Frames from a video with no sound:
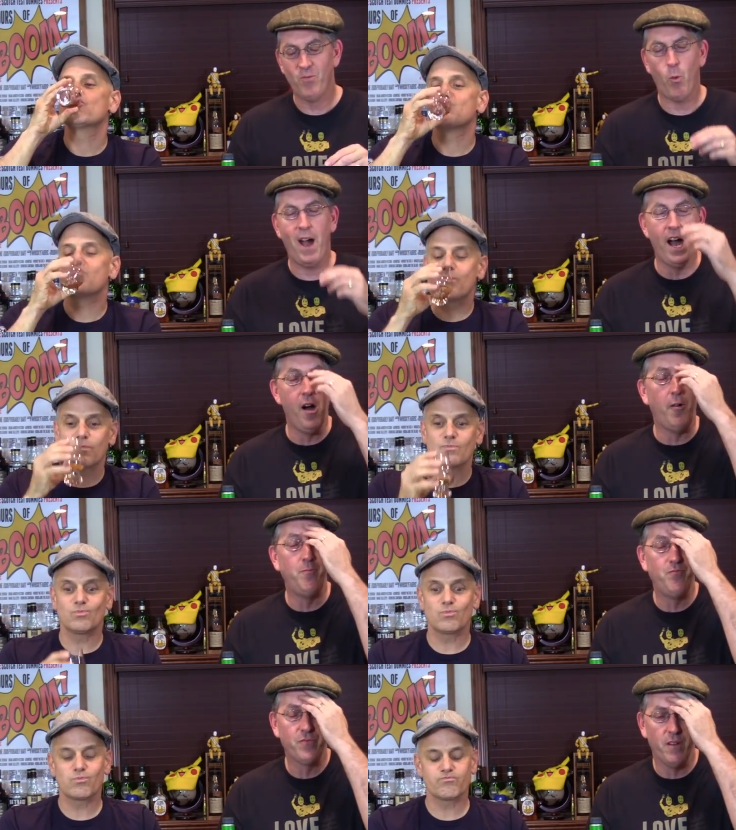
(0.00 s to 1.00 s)
Speaker 1: Wow,
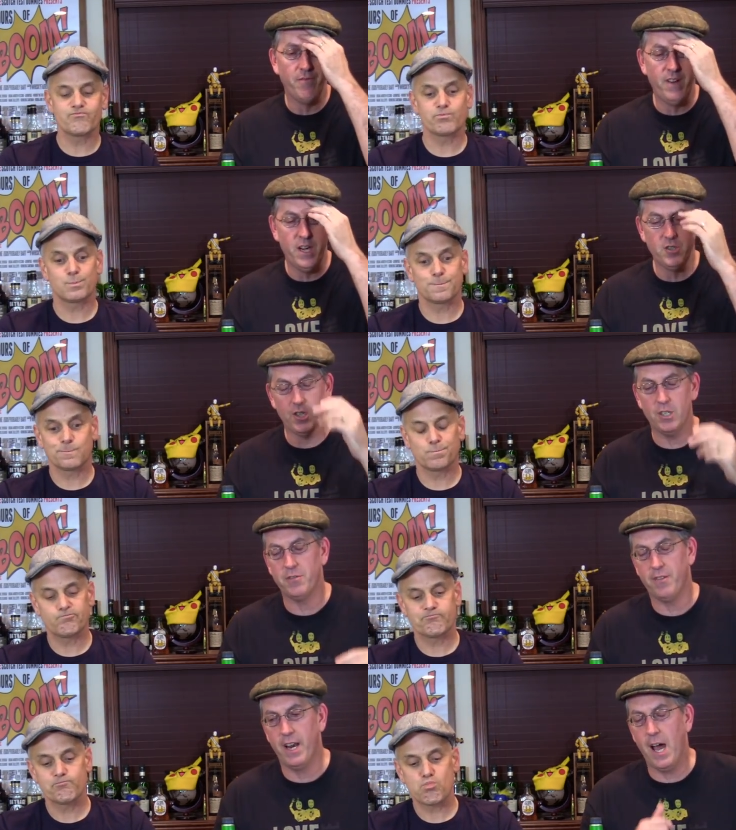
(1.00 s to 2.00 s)
the finish here is
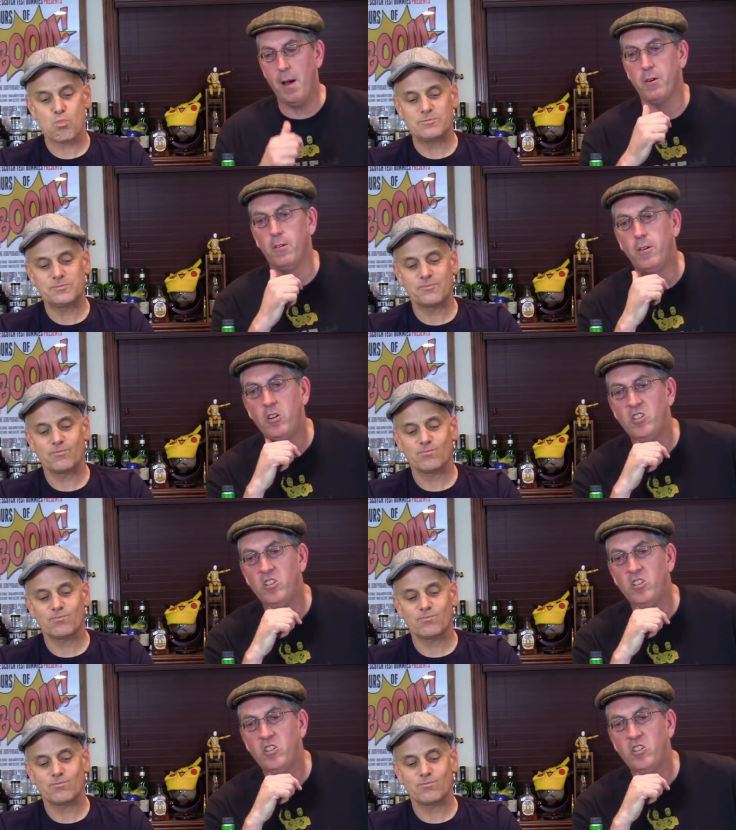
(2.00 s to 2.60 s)
phenomenal.